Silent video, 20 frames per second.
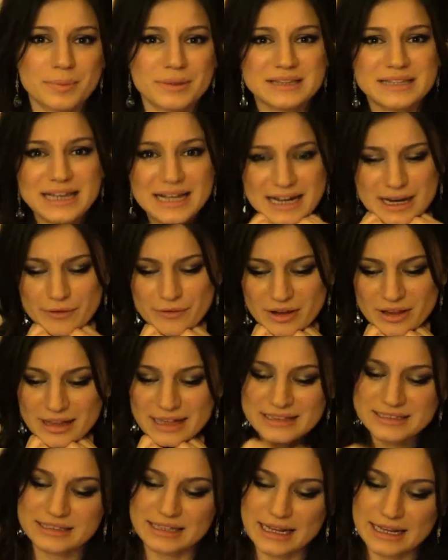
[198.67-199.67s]
But then I
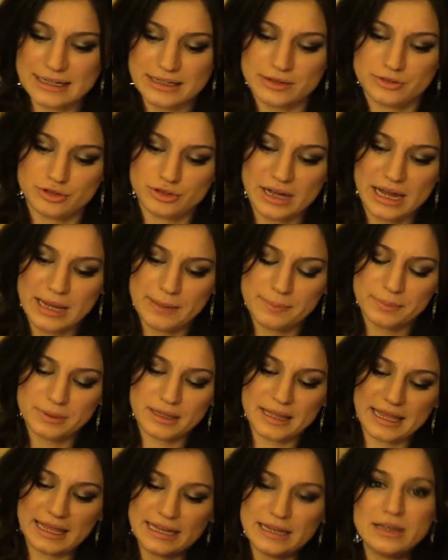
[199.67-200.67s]
realized that I could try
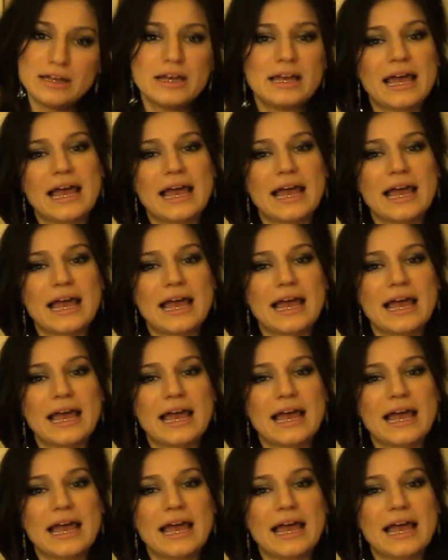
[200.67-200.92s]
playing